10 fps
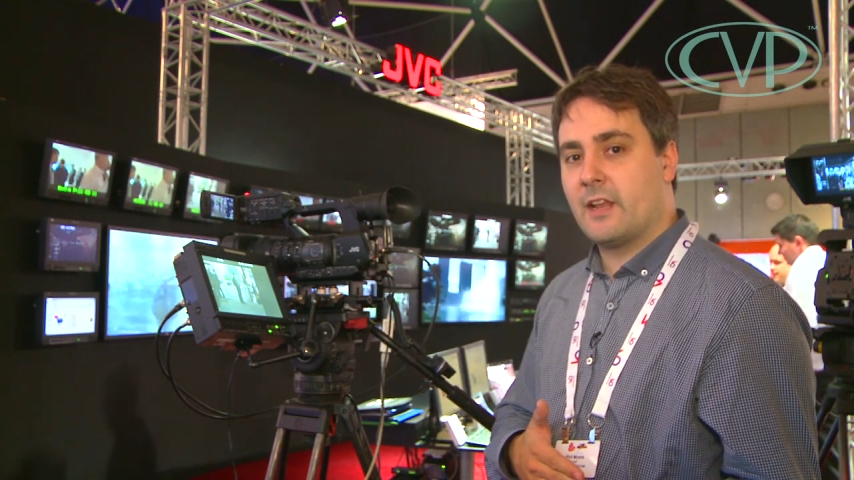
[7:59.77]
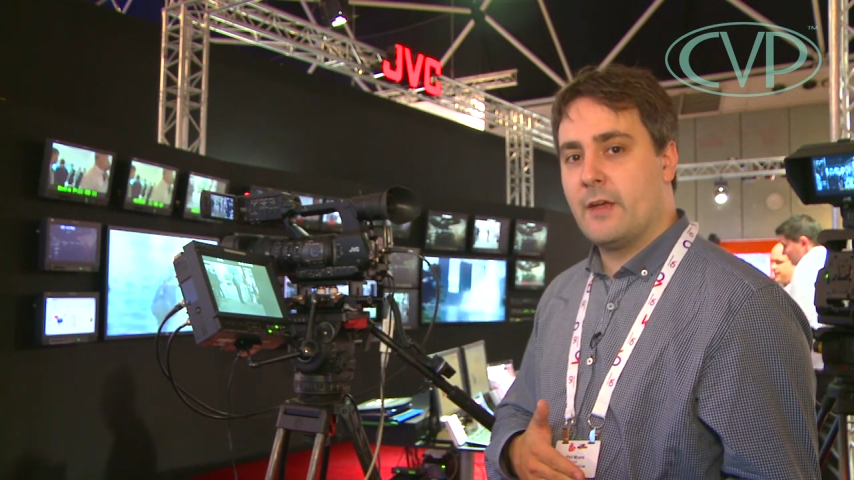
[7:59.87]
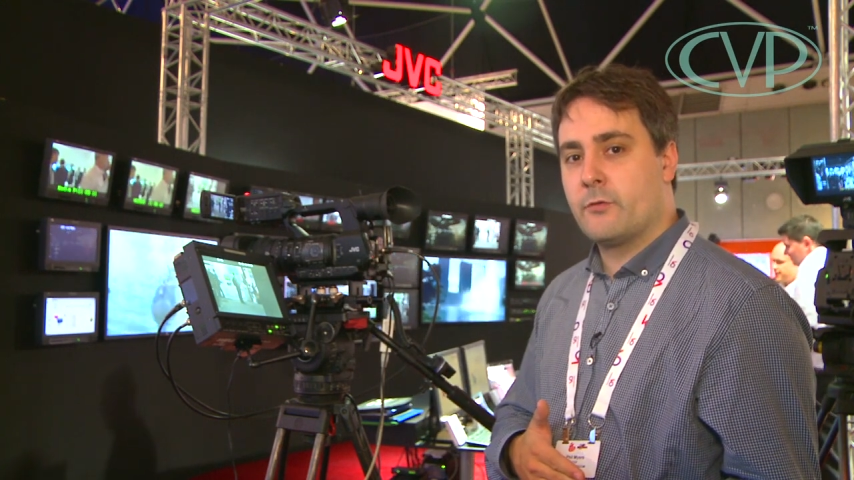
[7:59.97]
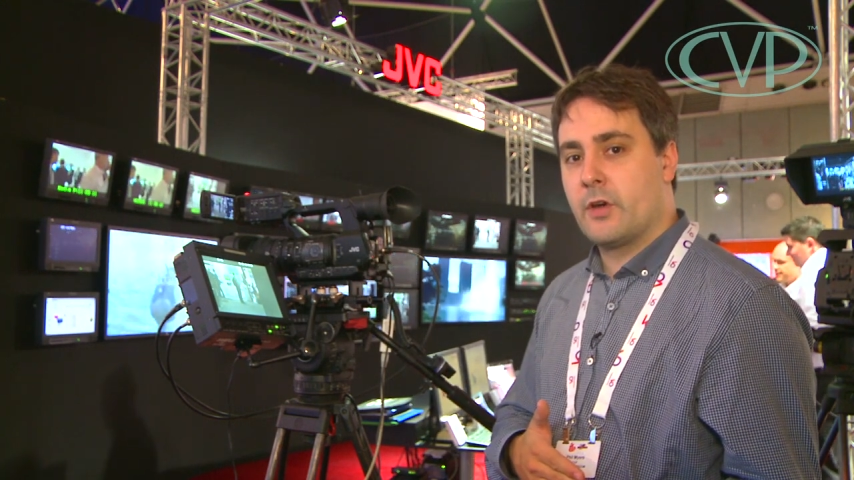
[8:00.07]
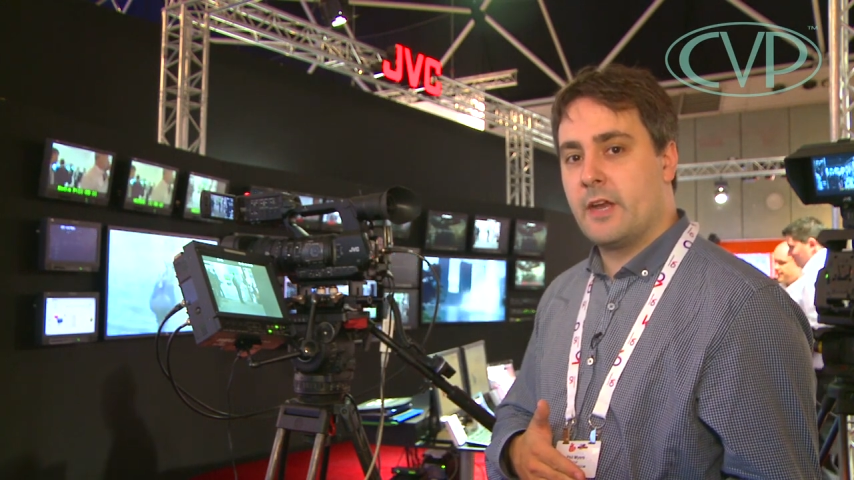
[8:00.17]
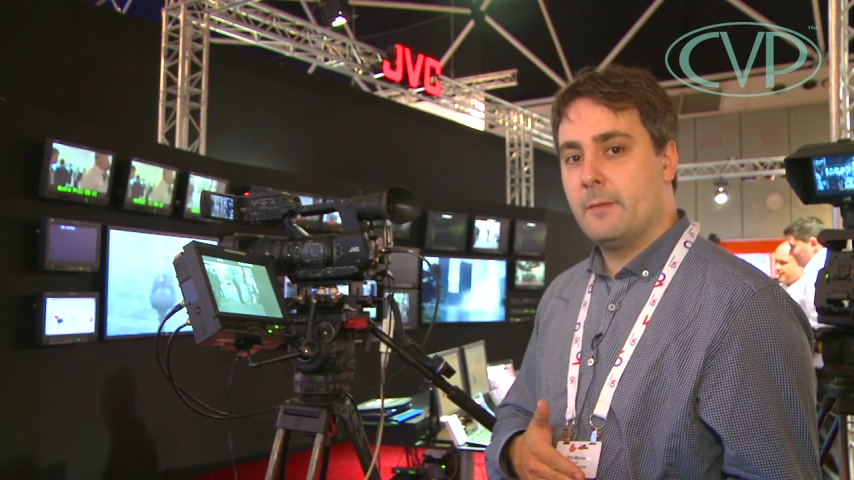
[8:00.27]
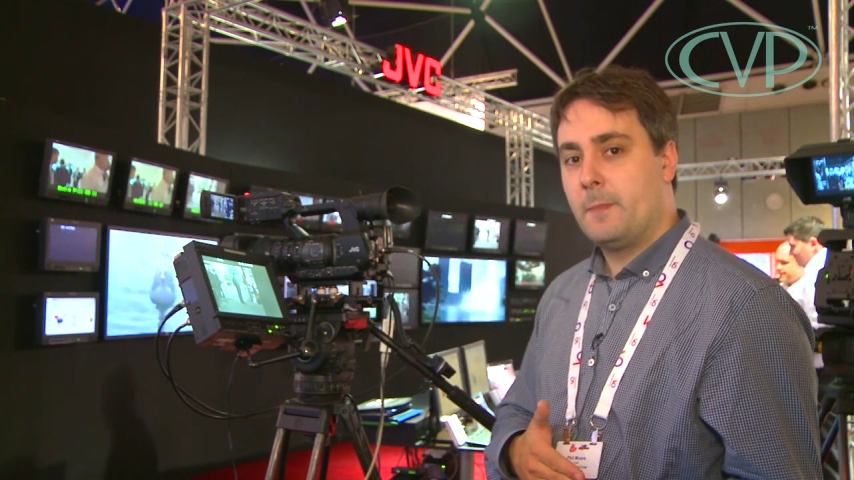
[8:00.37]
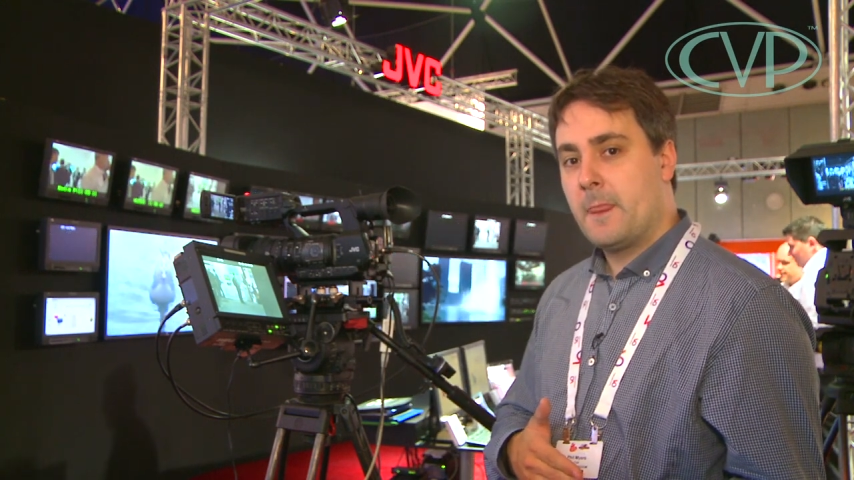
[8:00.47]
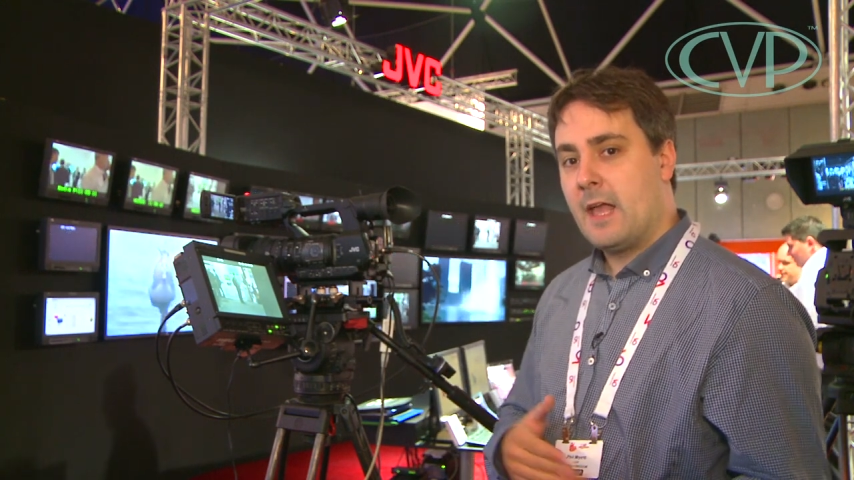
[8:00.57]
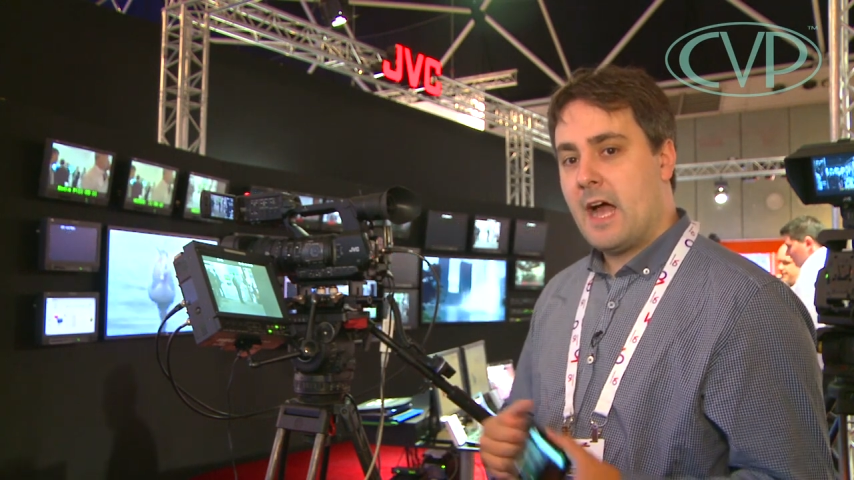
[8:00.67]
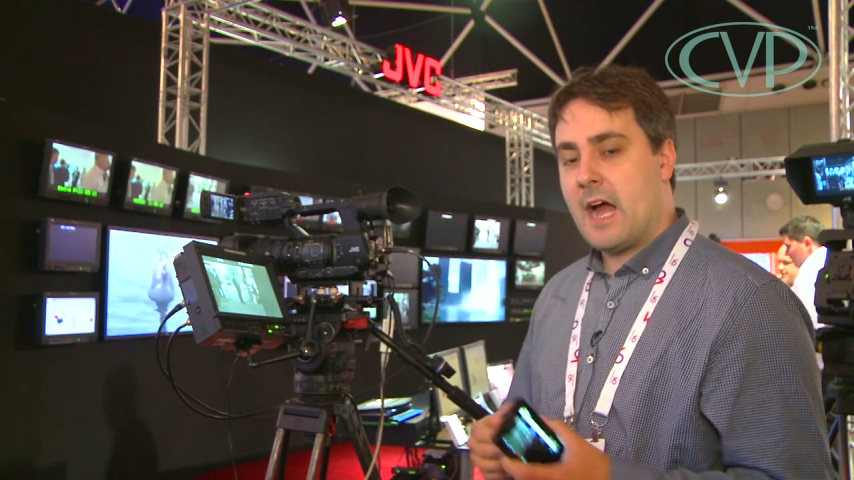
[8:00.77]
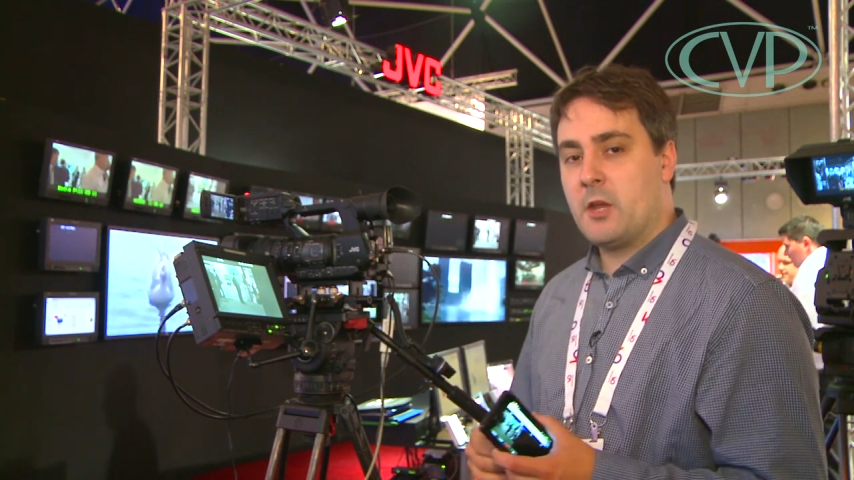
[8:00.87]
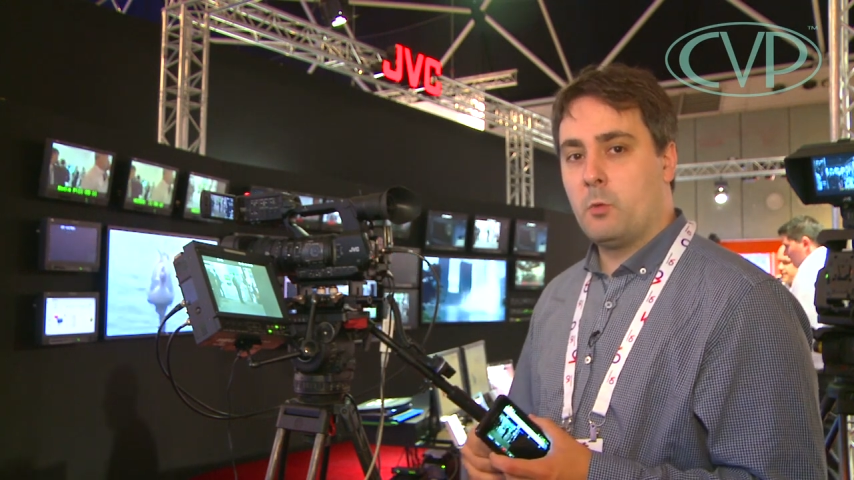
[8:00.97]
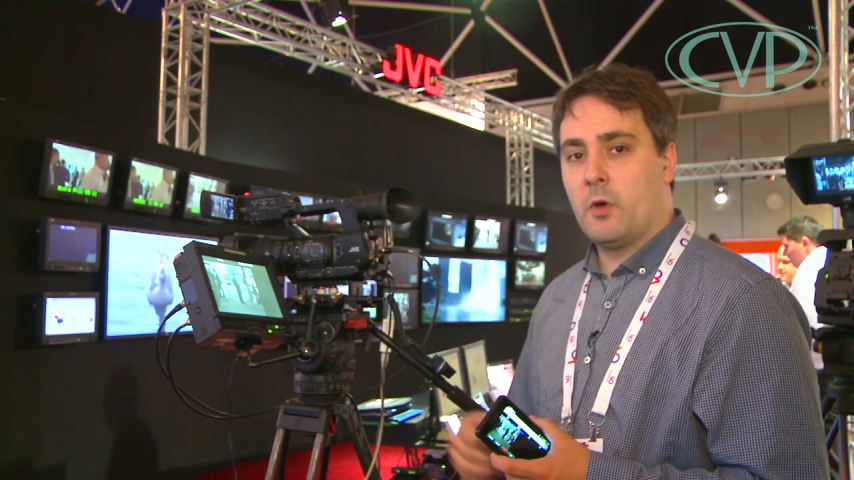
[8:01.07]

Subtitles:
delivery, and you